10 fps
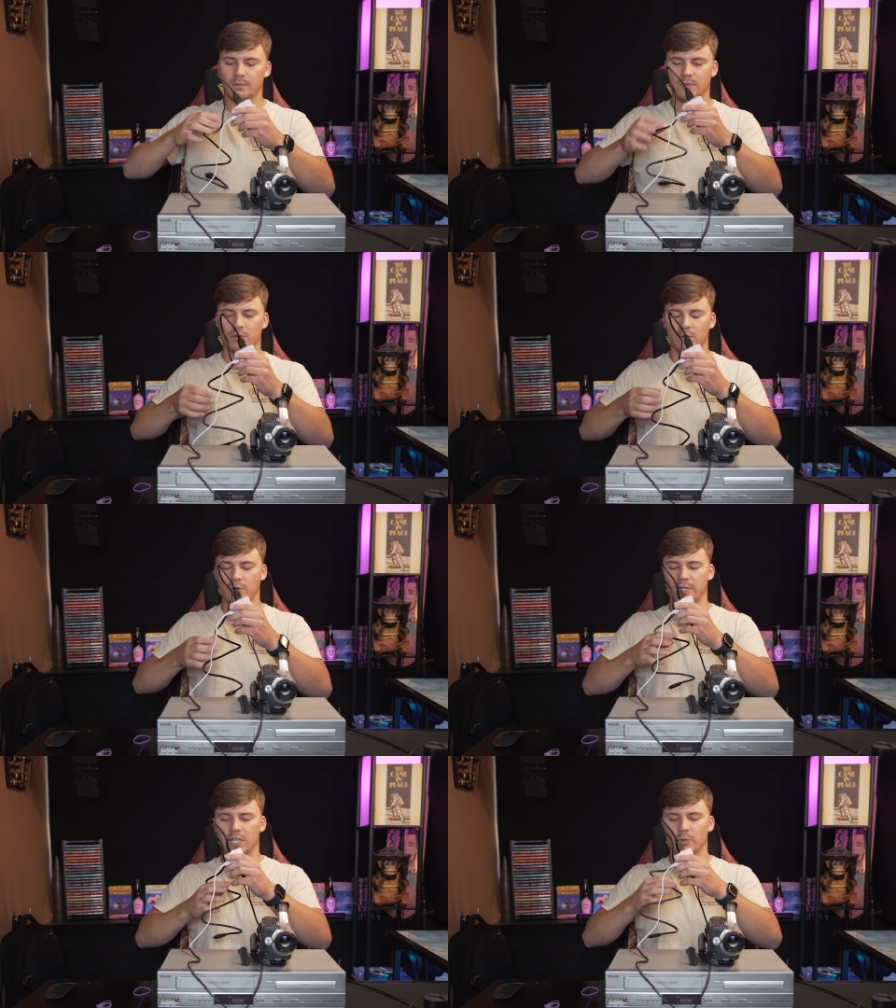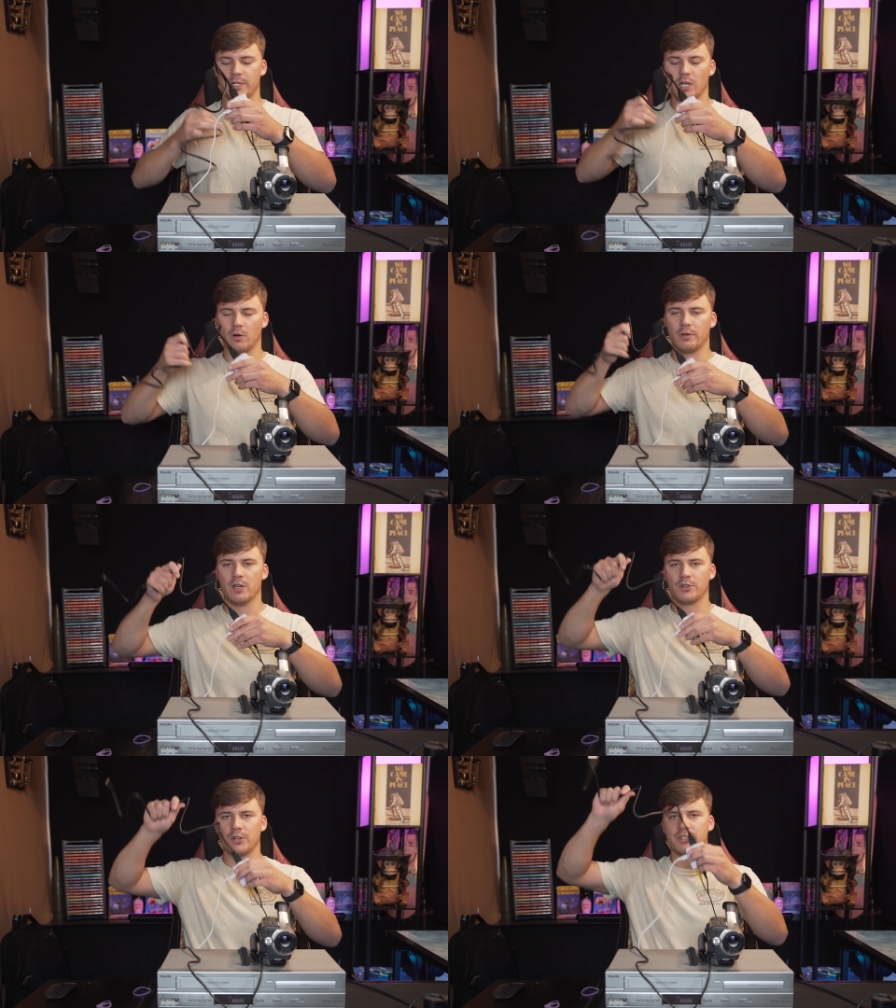So here we go.
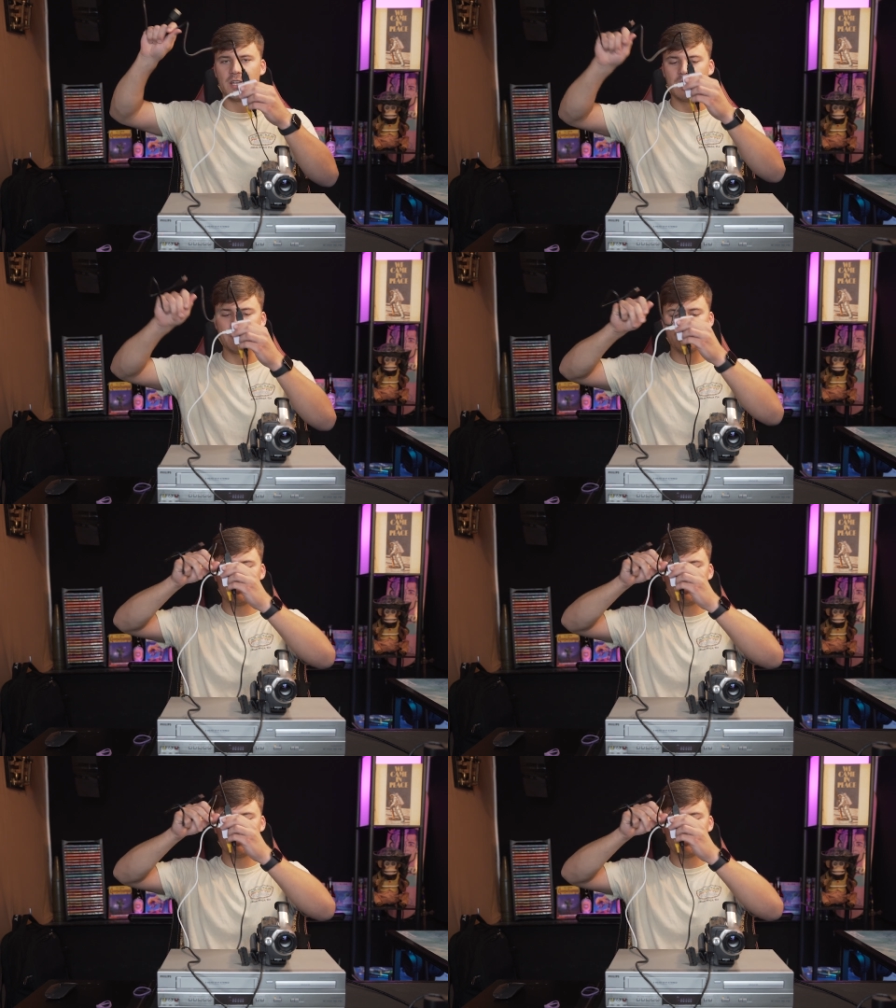Here's our setup.